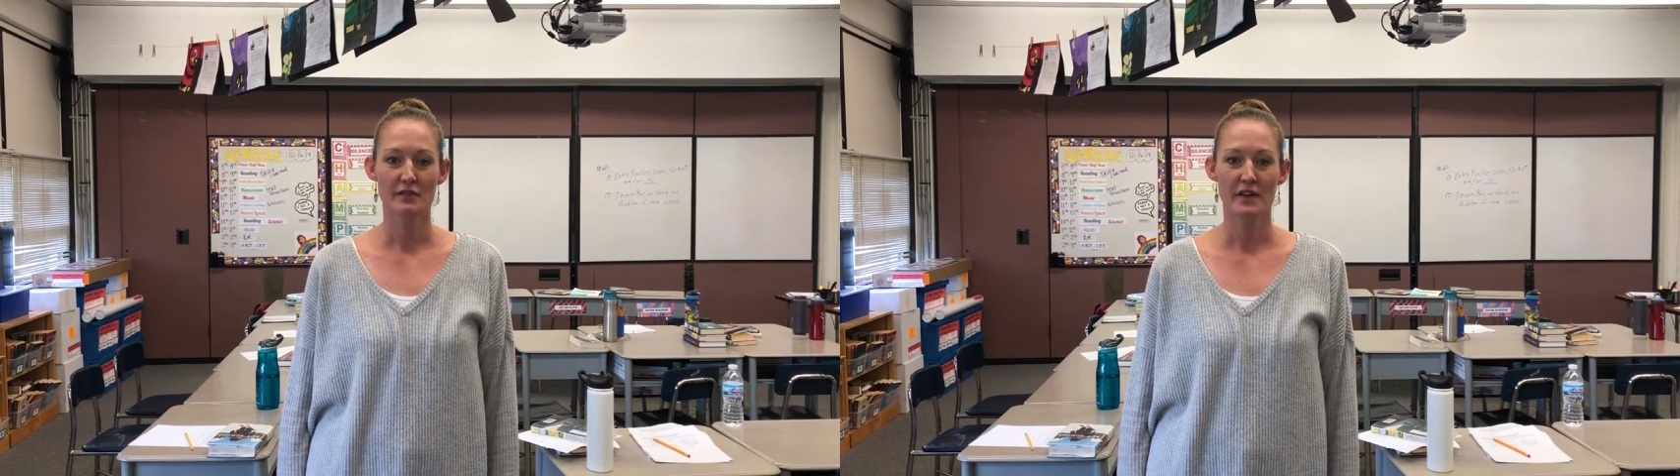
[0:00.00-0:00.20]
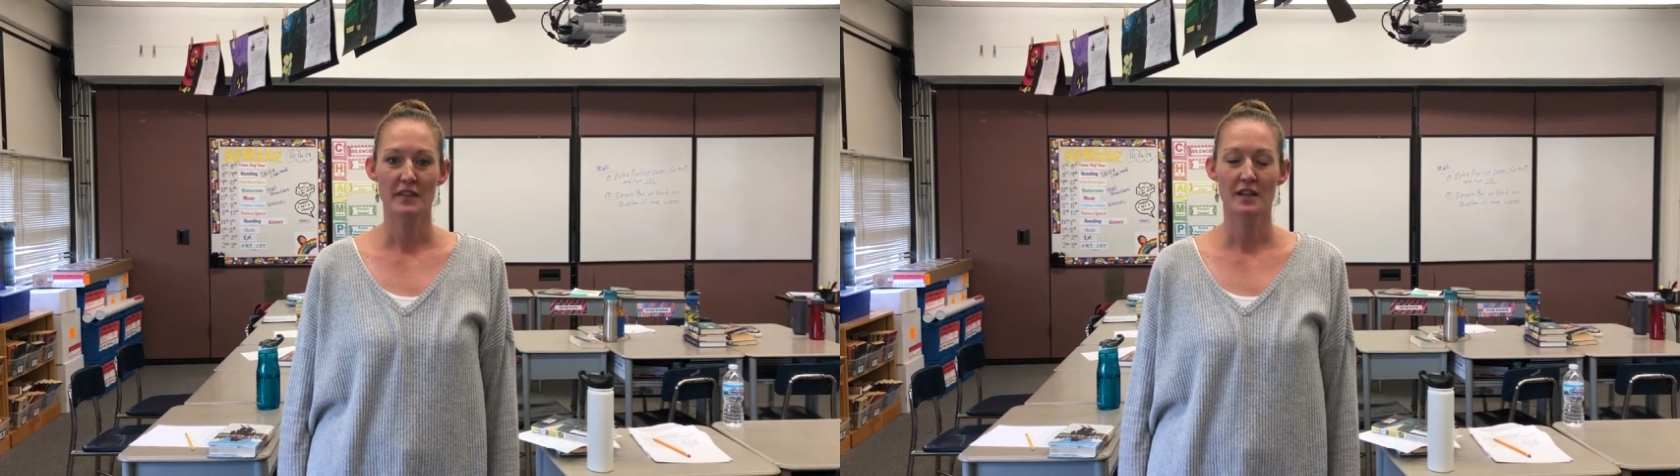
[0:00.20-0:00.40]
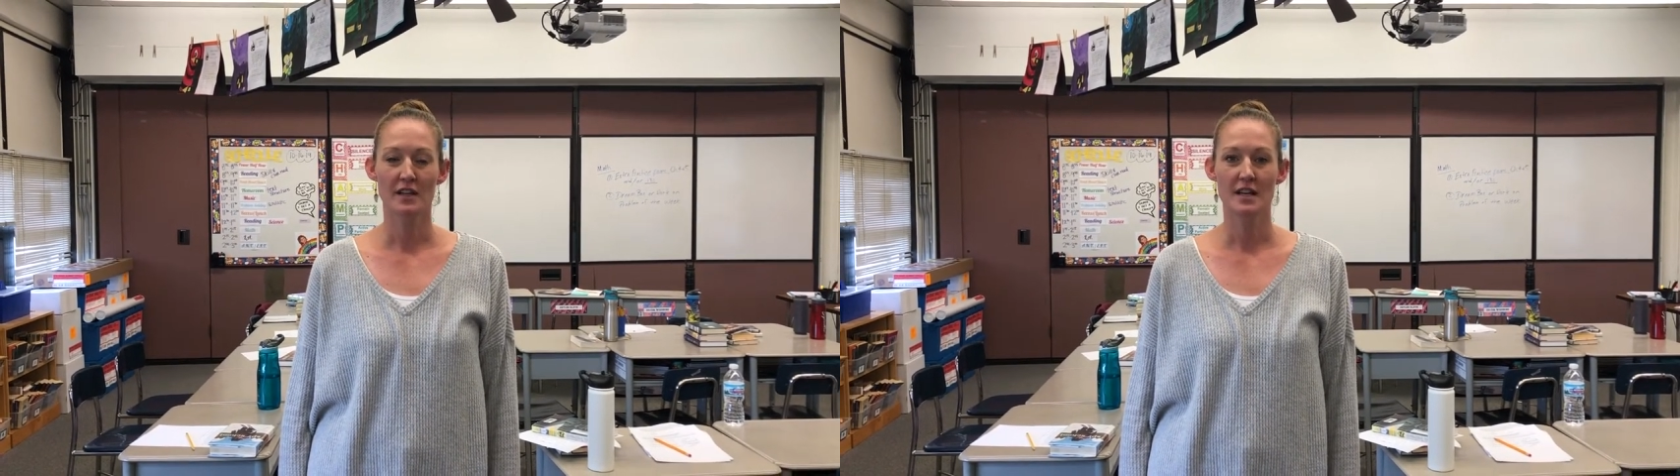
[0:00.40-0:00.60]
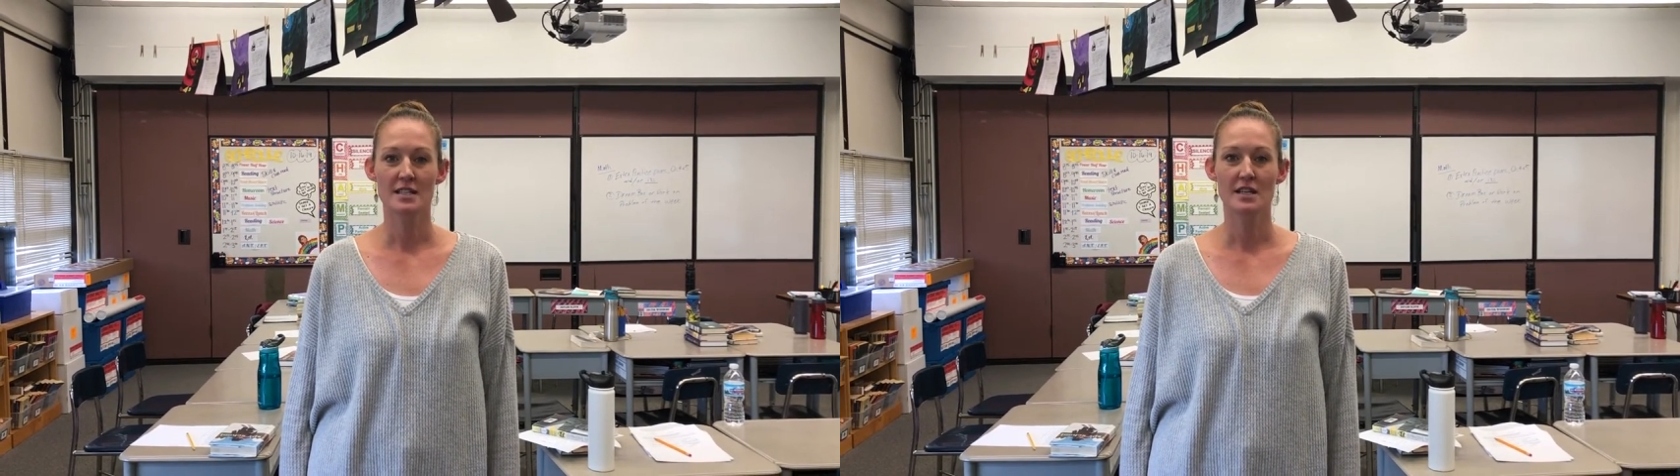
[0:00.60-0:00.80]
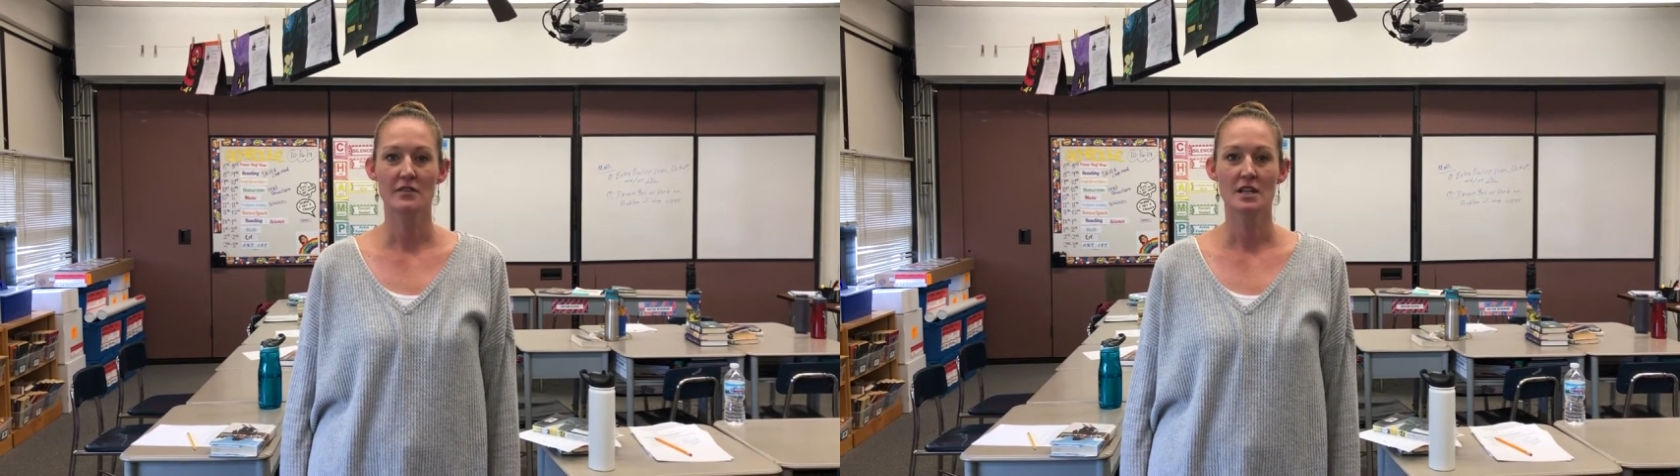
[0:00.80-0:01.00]
a fun little
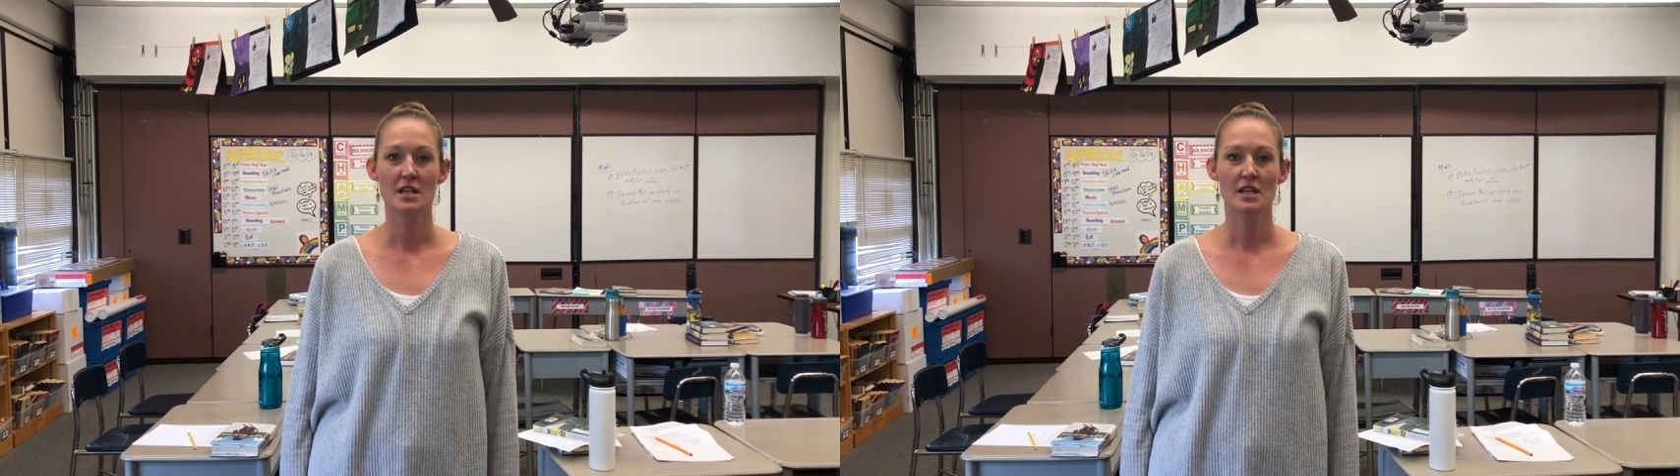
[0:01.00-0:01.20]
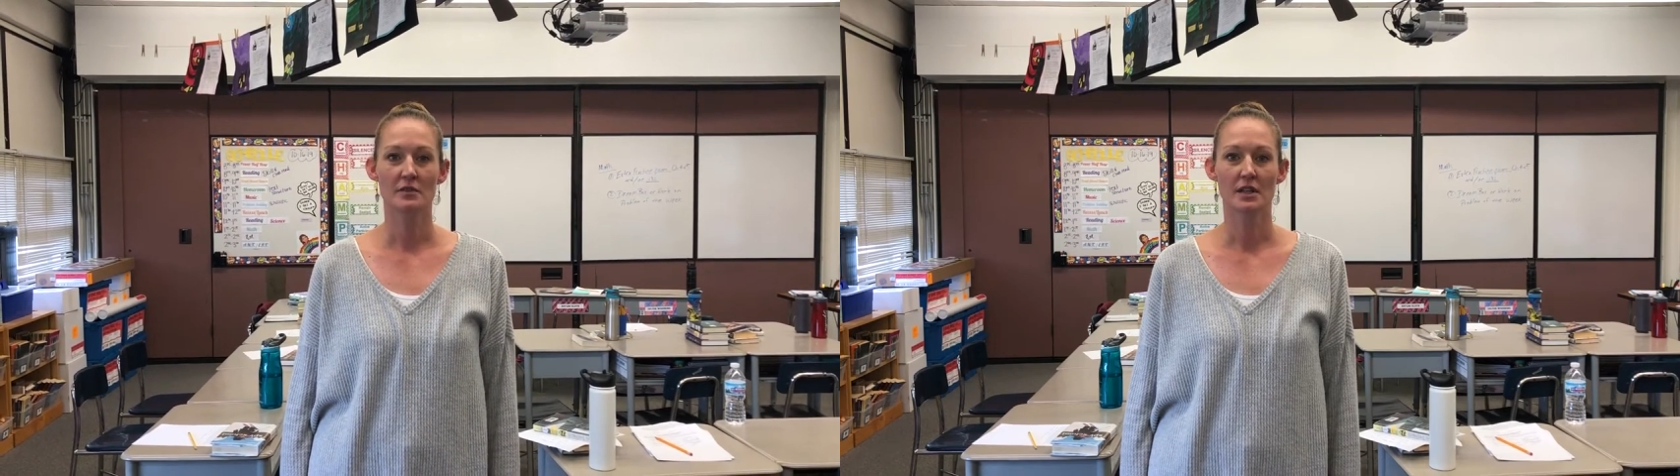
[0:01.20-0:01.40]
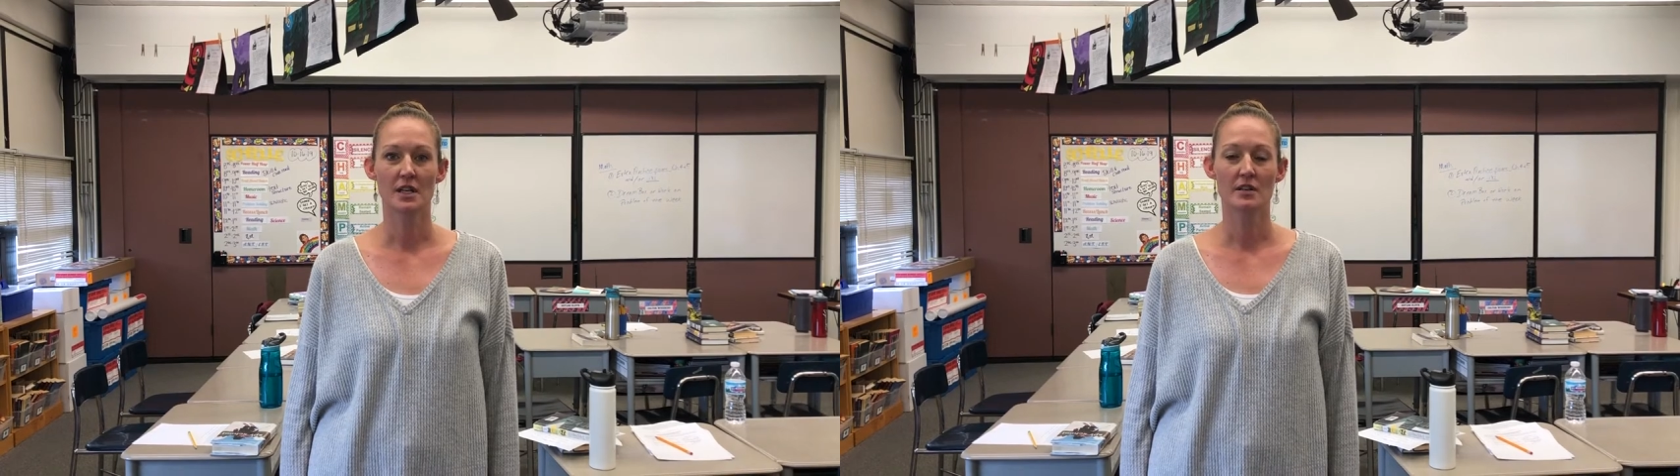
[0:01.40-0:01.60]
activity and it really